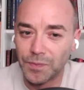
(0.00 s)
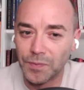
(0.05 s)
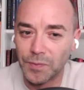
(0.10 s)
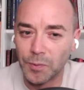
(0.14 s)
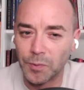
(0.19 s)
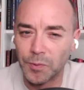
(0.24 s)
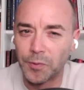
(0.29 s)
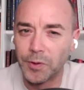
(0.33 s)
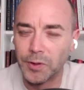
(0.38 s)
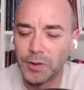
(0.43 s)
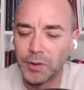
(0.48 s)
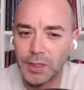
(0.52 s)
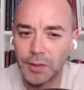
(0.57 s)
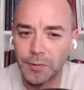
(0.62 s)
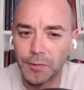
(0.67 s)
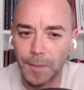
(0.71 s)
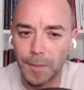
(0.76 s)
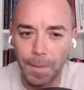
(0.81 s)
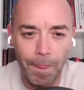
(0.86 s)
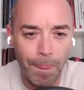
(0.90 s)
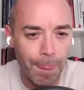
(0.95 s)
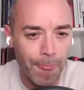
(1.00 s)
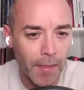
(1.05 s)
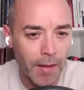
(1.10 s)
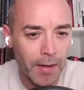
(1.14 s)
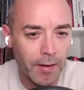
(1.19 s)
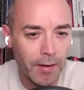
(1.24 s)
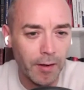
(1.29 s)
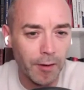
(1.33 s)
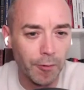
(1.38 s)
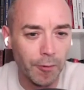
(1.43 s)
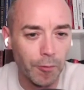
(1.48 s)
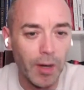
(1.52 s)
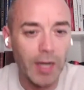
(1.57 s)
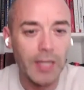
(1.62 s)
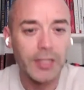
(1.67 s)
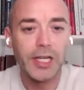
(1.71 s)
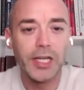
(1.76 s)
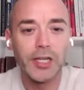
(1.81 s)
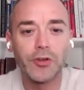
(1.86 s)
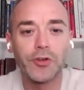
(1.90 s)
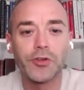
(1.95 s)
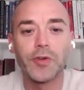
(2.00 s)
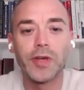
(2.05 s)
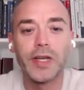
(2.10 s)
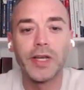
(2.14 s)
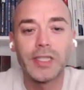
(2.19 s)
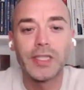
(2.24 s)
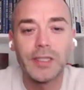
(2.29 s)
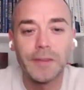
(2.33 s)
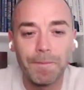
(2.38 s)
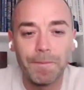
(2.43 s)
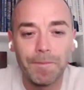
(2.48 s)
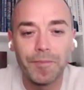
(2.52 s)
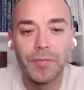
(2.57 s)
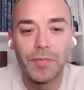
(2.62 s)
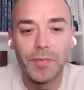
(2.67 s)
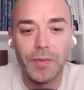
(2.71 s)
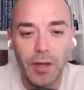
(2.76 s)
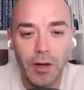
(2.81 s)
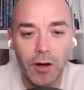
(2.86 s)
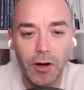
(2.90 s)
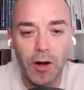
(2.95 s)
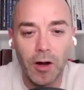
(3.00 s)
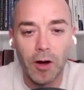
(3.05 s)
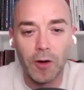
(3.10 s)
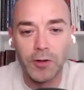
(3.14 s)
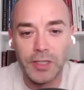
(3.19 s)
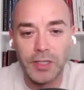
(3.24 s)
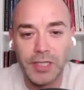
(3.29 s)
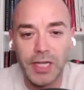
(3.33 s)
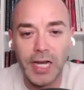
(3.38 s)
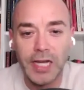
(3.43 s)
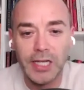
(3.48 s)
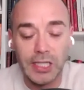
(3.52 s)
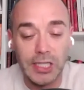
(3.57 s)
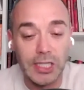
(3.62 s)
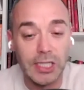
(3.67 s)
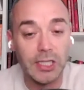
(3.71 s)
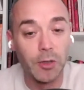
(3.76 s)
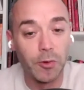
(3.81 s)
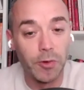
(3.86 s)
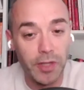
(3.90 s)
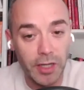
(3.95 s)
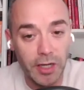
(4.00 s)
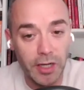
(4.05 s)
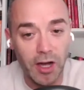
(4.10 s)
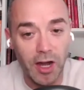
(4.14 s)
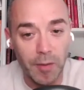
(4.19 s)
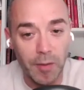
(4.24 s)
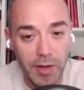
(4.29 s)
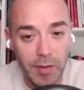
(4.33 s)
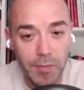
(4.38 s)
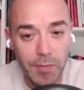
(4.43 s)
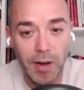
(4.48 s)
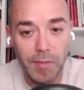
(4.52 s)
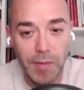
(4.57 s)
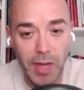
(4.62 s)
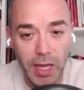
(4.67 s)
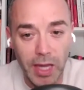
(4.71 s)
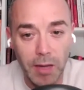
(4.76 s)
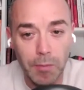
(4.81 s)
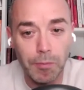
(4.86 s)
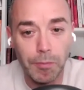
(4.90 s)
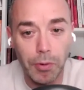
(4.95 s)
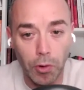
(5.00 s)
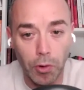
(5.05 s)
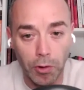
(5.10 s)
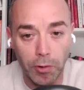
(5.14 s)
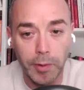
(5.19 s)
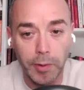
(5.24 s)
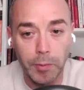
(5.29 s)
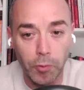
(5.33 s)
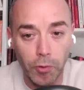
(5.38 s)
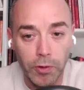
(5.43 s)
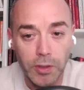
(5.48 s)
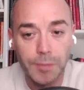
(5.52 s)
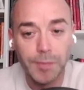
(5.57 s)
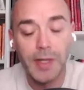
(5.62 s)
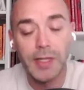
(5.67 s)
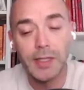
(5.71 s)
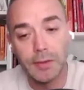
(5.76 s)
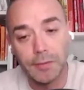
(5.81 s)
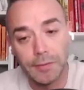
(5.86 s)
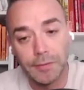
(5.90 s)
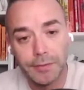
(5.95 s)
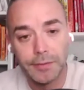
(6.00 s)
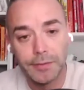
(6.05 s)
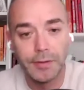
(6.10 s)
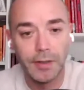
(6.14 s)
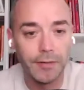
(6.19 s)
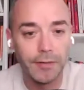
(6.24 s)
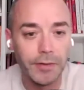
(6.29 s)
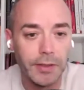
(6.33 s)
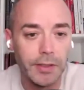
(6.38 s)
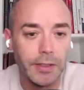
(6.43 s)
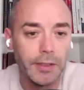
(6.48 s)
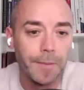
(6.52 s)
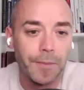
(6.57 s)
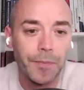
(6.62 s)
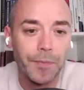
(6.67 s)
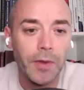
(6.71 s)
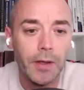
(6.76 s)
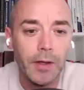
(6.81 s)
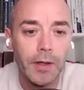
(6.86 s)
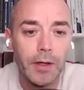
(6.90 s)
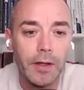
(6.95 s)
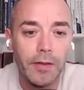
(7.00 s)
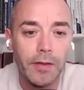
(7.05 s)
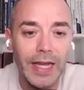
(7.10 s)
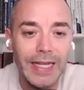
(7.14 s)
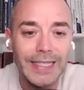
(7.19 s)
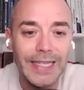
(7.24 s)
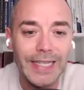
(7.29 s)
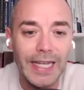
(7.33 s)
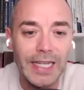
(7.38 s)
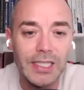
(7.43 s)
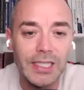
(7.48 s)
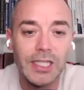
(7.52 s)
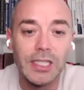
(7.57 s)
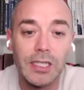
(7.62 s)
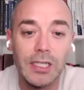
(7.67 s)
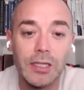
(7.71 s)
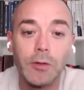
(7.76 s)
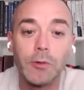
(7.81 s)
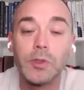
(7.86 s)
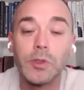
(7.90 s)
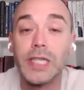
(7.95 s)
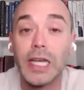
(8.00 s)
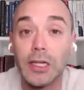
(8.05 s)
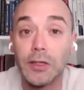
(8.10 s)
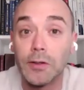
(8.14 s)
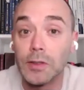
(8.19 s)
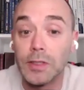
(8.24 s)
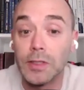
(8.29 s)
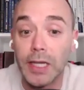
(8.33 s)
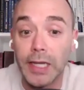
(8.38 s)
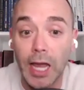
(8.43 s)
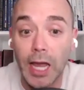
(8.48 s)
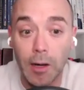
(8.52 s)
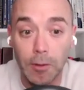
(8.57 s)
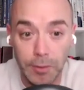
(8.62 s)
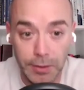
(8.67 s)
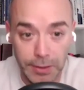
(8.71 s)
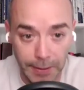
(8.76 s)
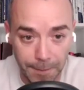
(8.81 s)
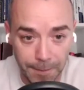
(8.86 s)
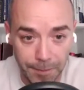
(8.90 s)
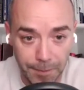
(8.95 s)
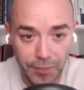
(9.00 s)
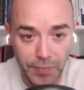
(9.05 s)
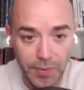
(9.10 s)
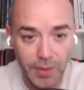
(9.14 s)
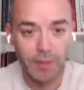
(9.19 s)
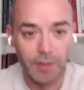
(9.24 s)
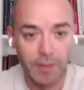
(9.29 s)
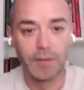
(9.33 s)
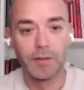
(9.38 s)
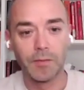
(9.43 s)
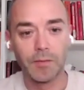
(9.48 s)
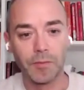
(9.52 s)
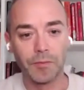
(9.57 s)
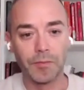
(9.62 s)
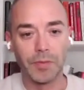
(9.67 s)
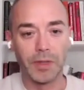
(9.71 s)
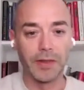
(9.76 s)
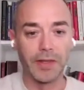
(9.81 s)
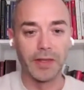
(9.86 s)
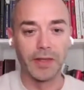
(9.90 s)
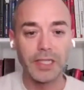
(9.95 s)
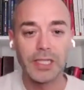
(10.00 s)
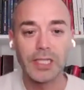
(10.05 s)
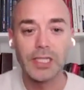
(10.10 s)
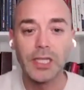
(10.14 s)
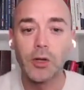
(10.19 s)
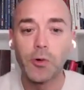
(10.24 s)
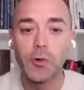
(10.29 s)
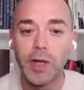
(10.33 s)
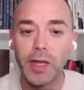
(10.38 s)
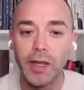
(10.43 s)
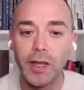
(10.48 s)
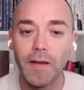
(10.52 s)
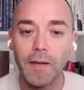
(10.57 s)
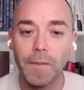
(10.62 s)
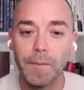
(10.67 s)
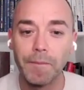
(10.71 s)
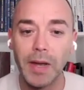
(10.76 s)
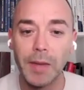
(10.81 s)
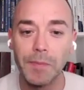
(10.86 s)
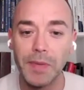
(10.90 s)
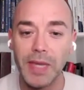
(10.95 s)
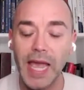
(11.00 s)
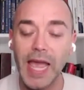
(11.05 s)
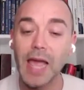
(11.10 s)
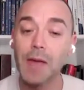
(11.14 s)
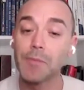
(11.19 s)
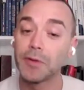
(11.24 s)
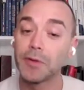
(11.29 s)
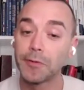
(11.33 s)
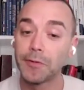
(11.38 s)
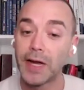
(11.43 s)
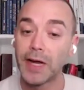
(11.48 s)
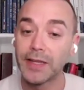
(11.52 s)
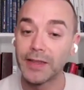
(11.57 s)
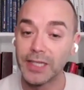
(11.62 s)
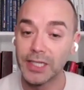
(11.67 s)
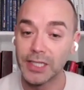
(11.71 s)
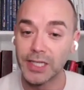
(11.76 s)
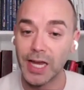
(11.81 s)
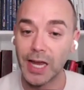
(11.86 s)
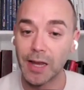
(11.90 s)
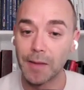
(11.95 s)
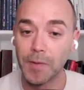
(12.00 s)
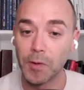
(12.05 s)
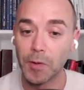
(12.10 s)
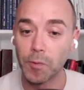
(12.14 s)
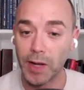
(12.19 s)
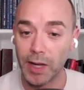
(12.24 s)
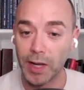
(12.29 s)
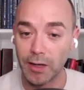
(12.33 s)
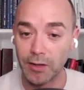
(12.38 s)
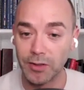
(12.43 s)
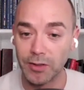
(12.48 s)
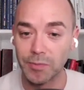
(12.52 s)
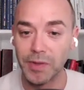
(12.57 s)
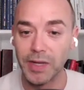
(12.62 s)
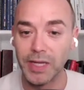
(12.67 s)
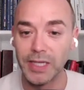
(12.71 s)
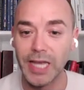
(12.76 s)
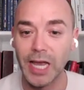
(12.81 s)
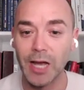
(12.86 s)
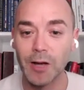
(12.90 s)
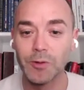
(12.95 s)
feels different. Rising interest rates are designed to slow the economy by making borrowing more expensive, obviously. That tends to slow sectors like housing. But this slowing might be amplified this time around because